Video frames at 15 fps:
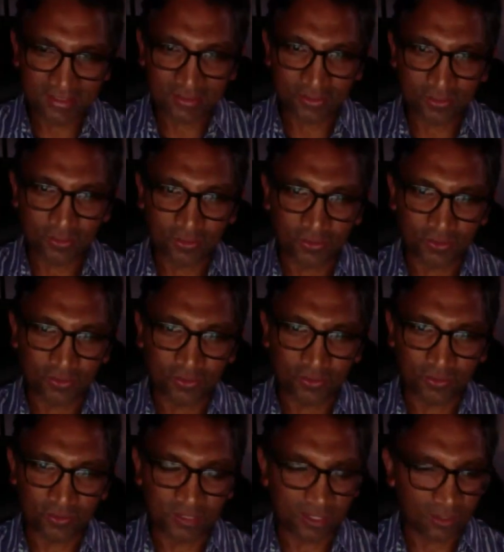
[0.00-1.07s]
you, you,
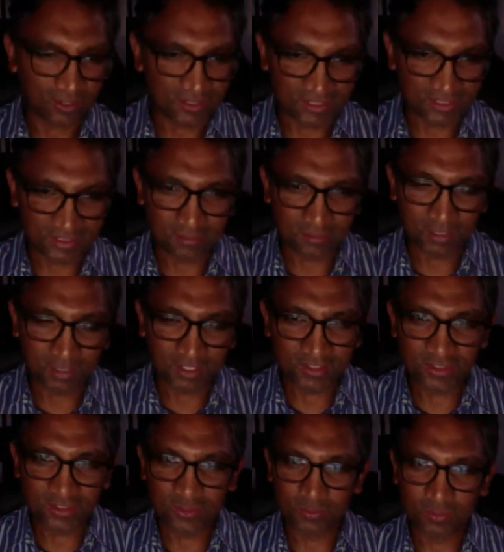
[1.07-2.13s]
there are certain
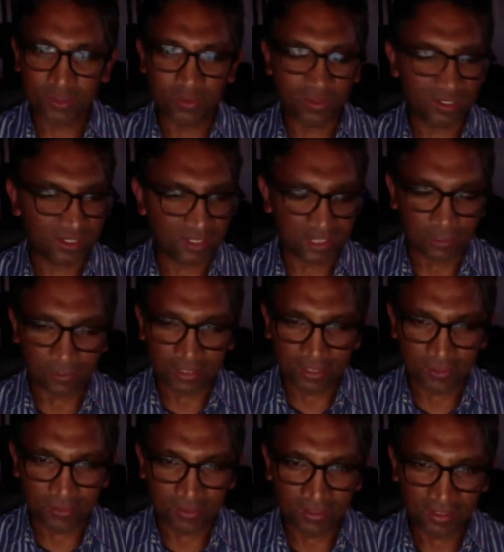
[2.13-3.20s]
patients where you can go
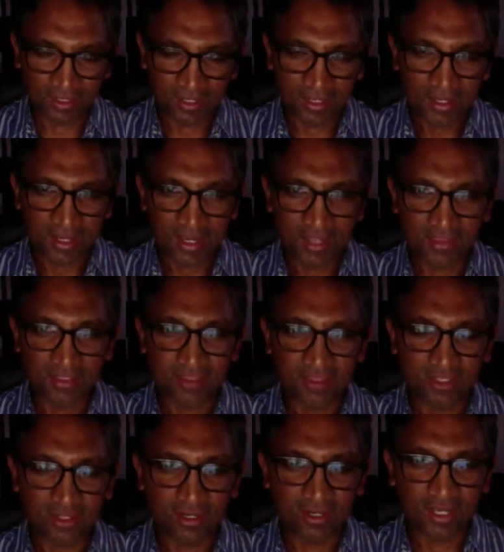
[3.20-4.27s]
lower, and then
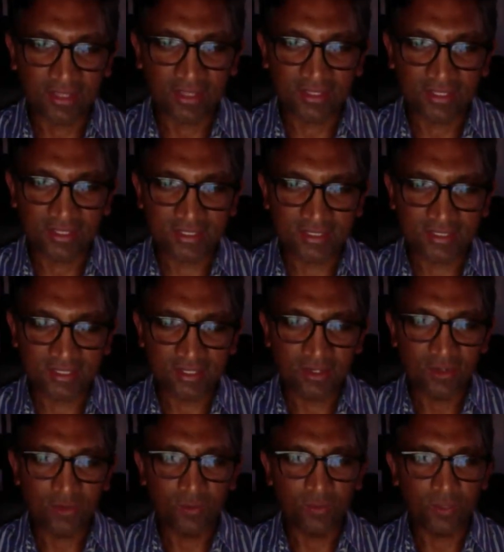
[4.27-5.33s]
there are others
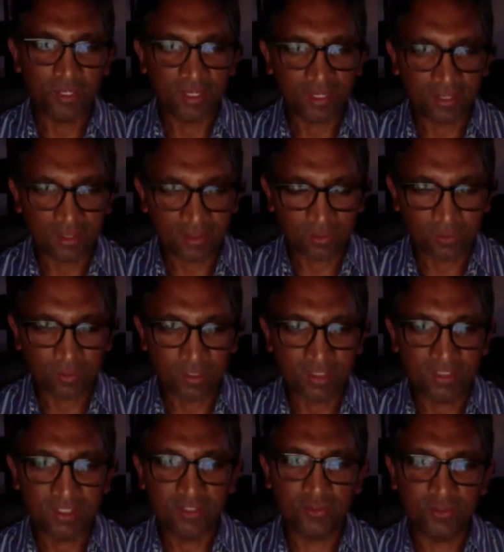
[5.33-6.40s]
where we
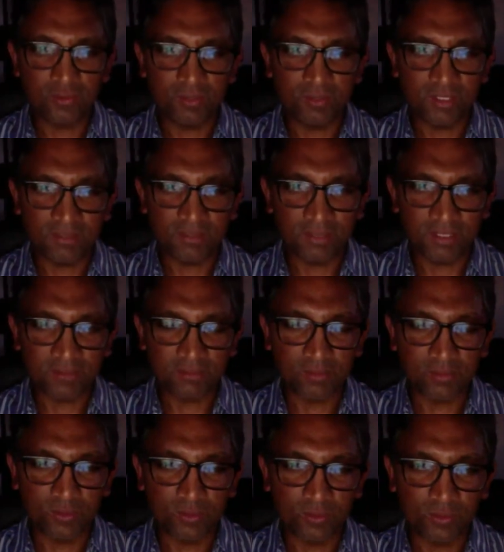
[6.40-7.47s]
need to be a bit
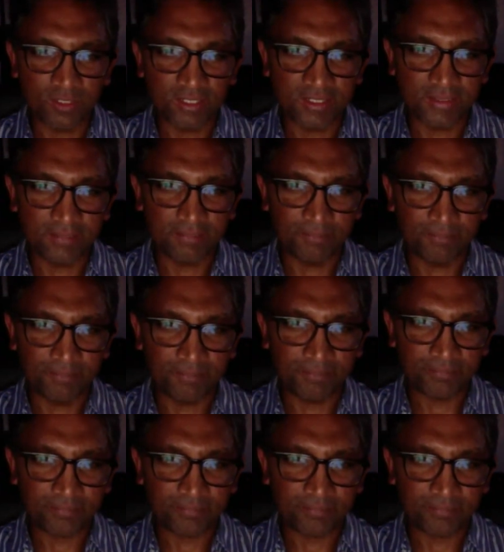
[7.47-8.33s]
more um,